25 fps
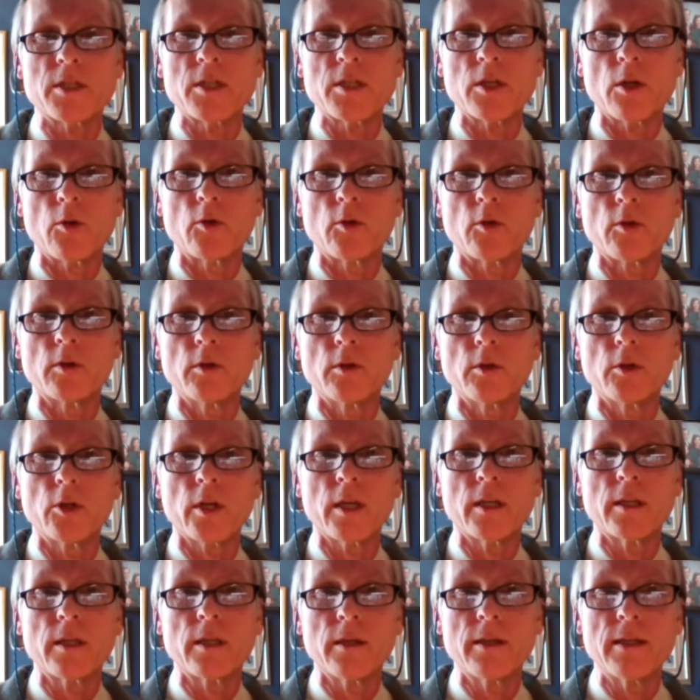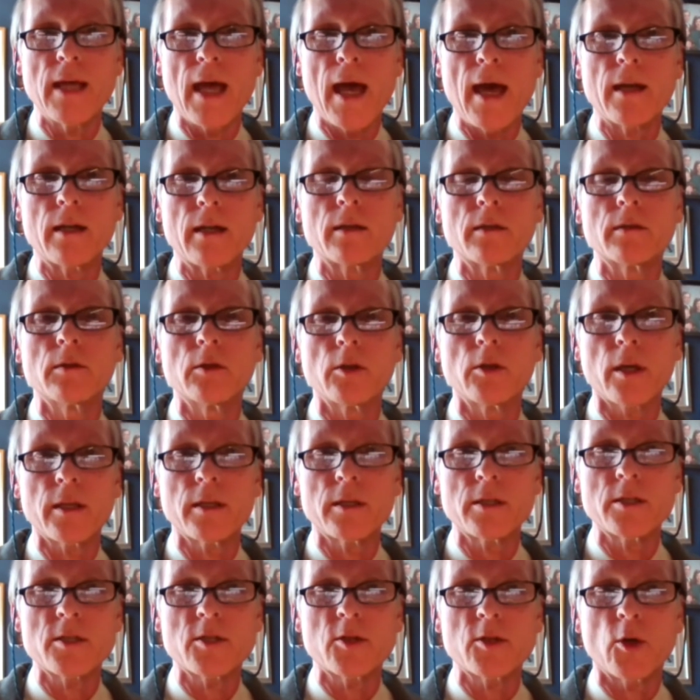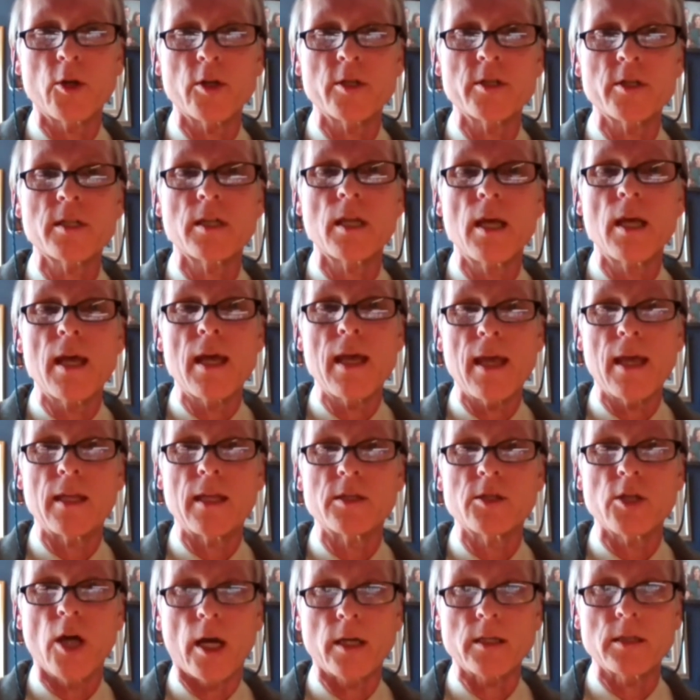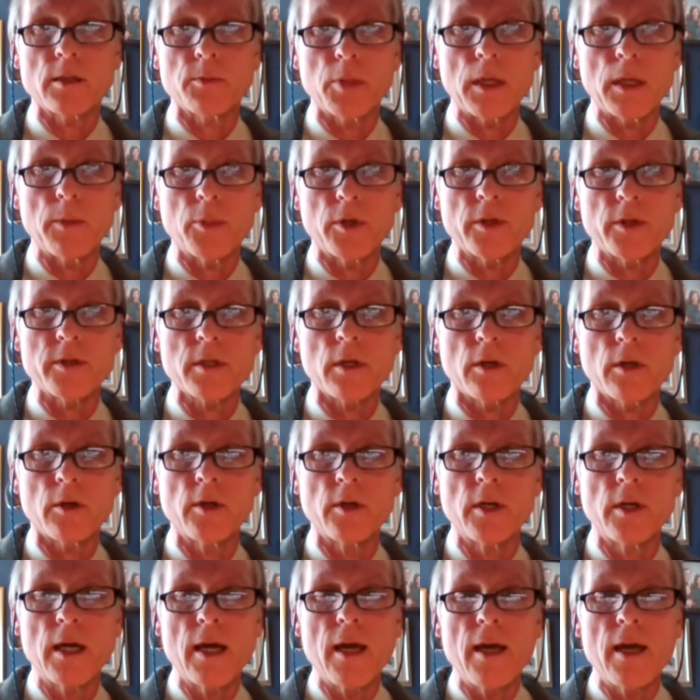So look at the data, look at the source, and talk to people. So